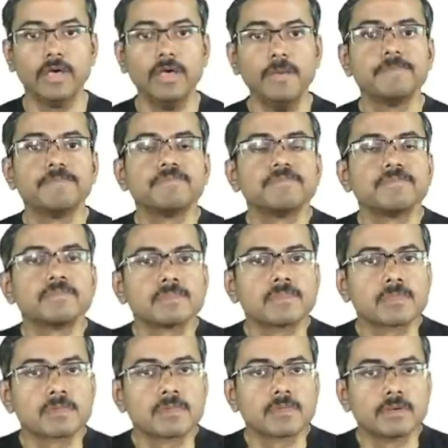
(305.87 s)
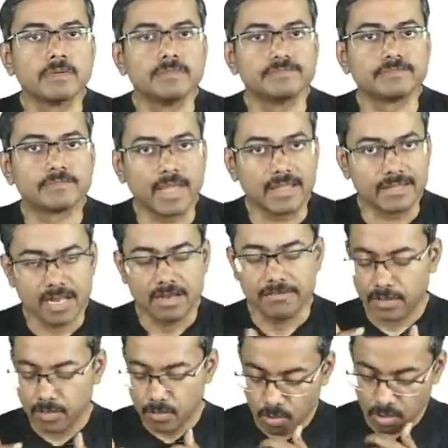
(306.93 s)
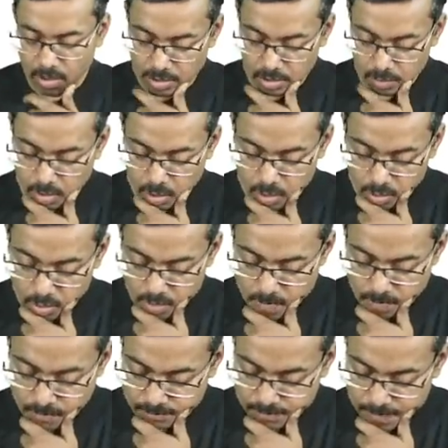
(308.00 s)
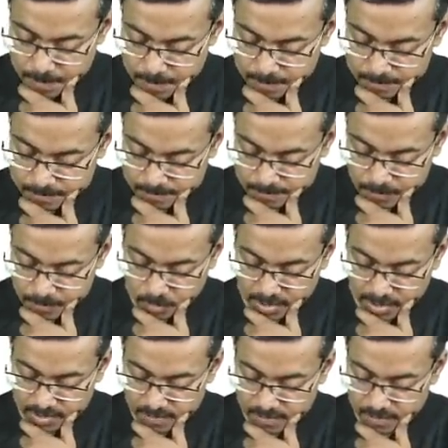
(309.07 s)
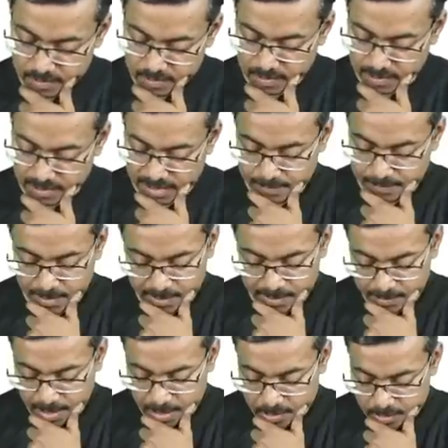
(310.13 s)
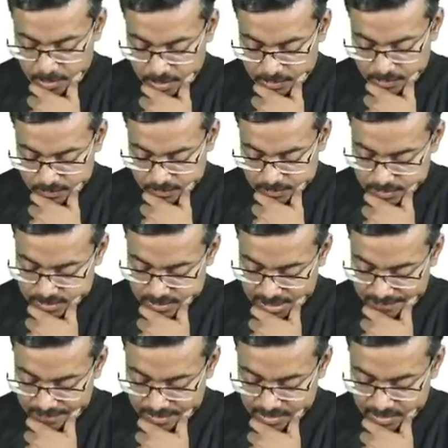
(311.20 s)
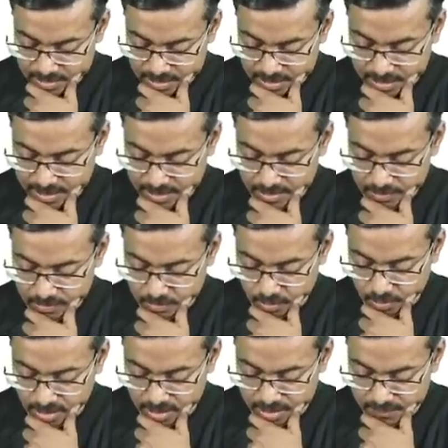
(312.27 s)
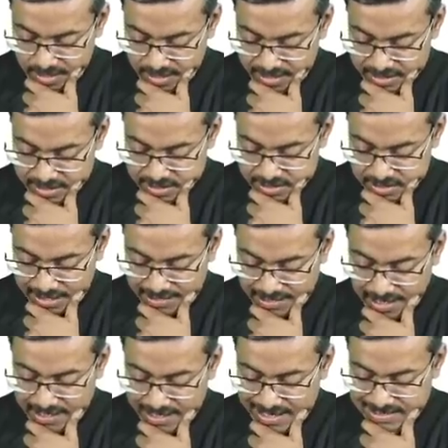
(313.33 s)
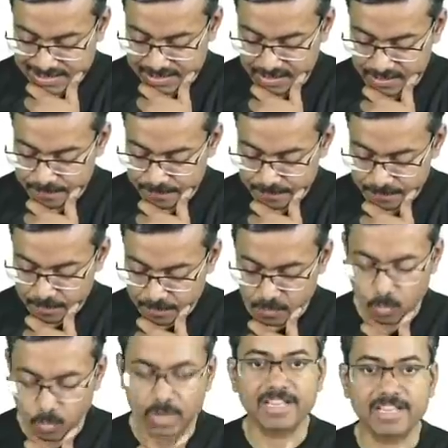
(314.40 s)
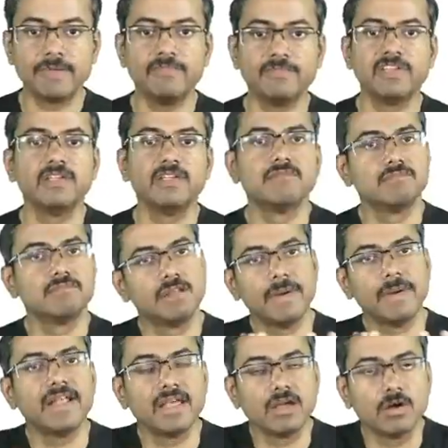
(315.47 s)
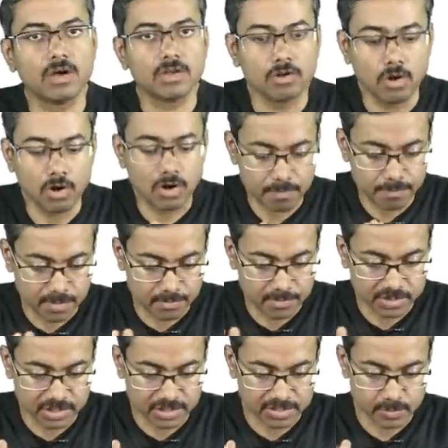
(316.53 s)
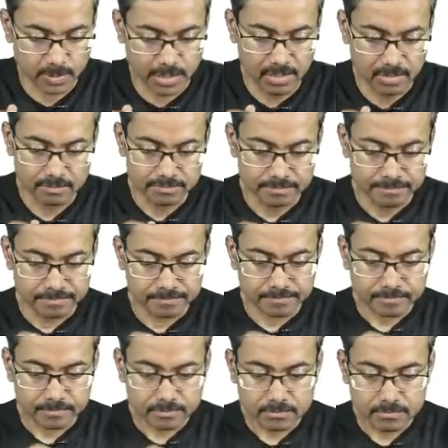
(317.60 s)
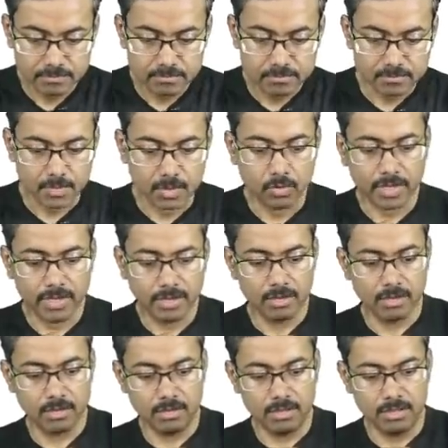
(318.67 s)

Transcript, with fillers: Okay. And then we go on tomorrow. Okay. Till maybe about seven thirty or even eight-ish. That, that, let's see what time we, depending on your permission as well. Okay.